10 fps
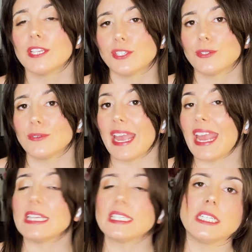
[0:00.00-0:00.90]
to
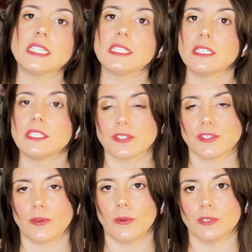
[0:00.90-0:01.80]
18
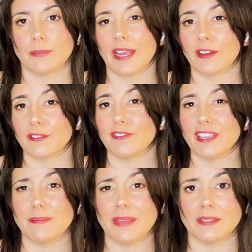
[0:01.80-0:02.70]
years old by her
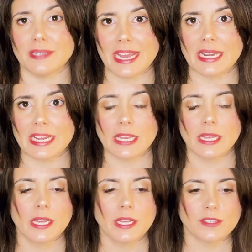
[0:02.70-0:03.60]
female nanny.